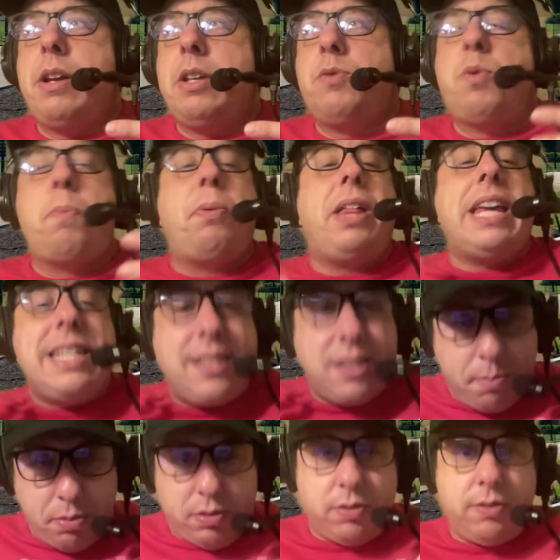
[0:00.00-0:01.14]

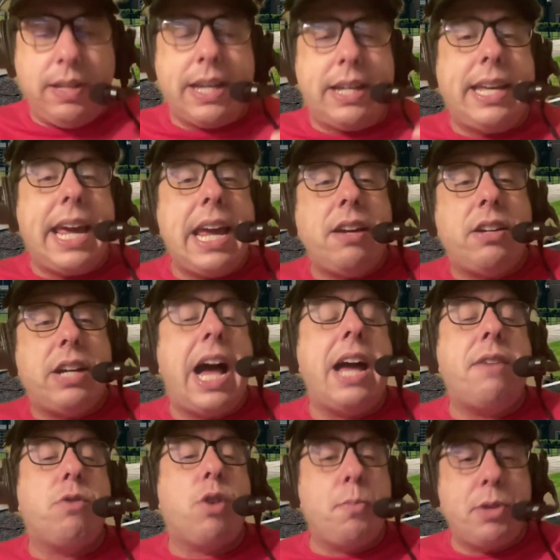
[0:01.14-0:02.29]
replaceable. Like Kai
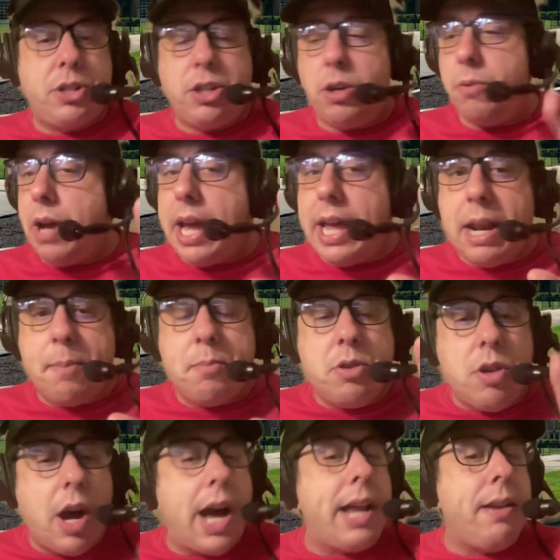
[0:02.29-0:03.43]
Robichaux, and I'm
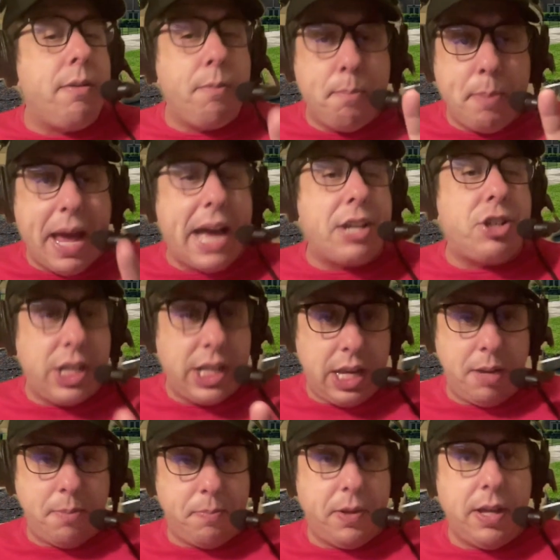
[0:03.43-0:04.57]
not bashing
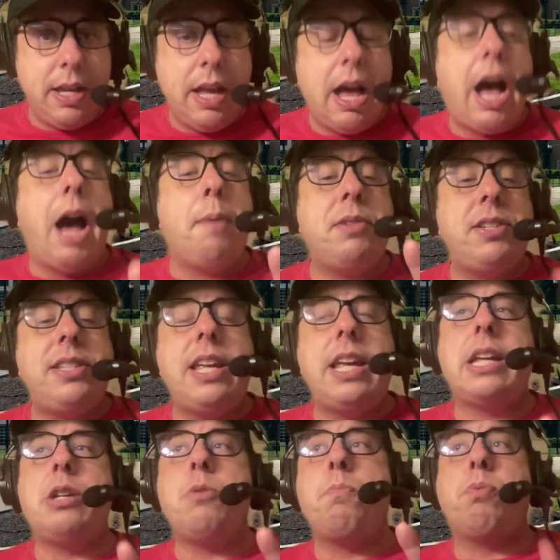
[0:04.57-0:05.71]
him. I'm just
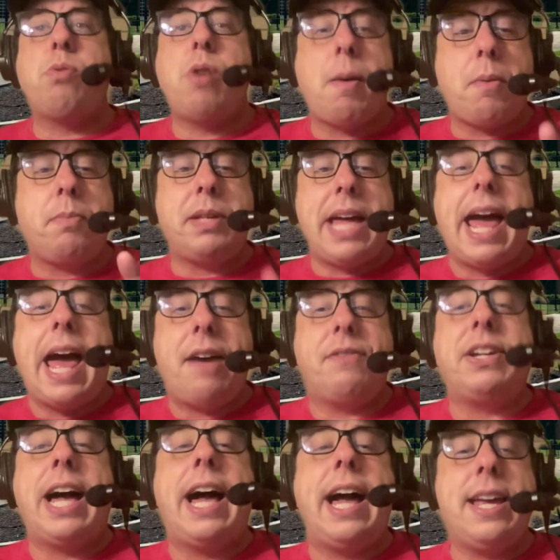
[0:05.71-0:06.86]
saying you probably have
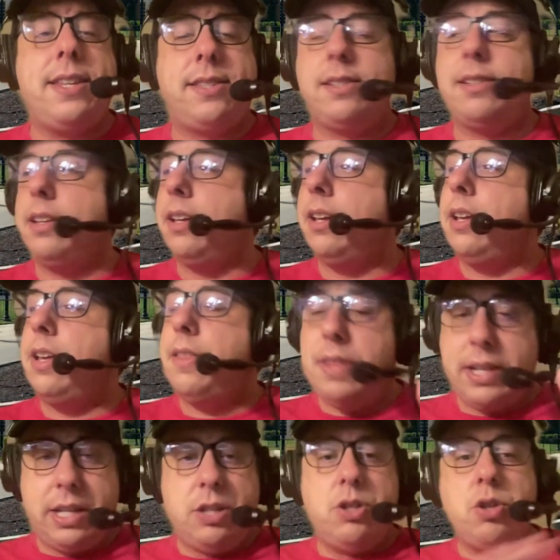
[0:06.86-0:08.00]
guys that
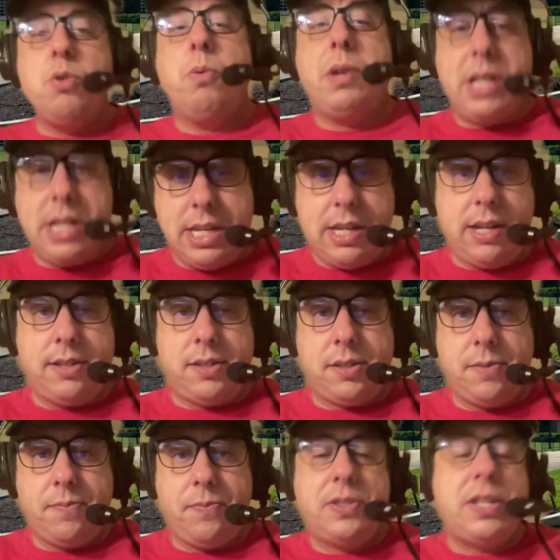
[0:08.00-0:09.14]
can do what he does.
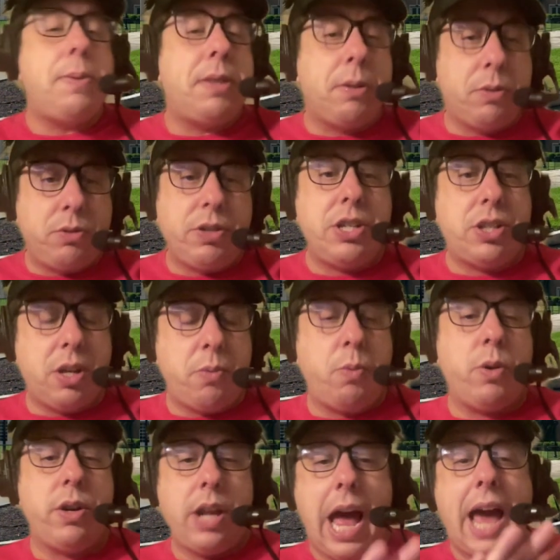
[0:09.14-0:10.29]
Same thing with Trayshawn
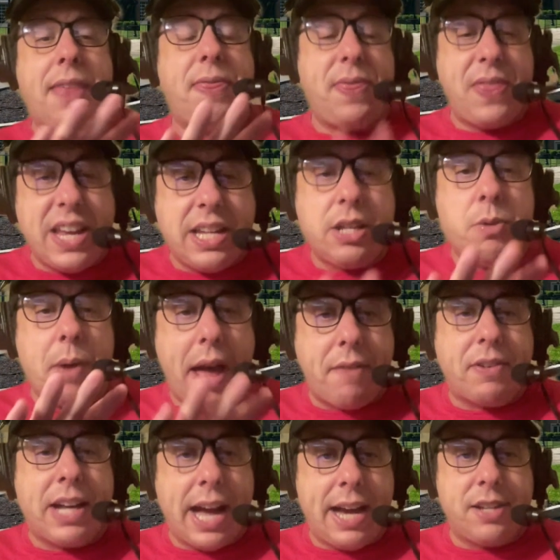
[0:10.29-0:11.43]
Ward. I think you have
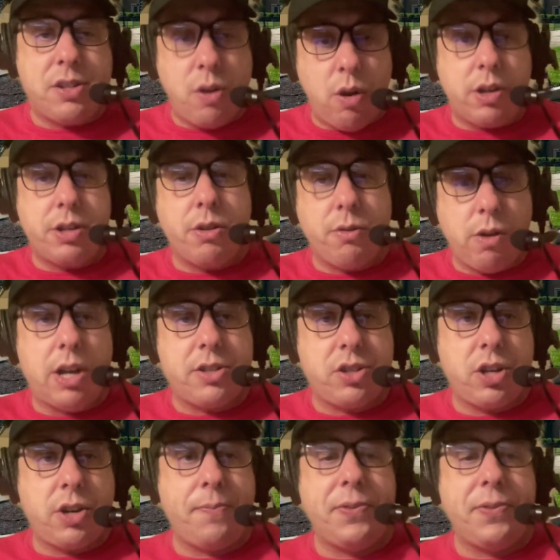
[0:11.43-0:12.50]
guys on your roster.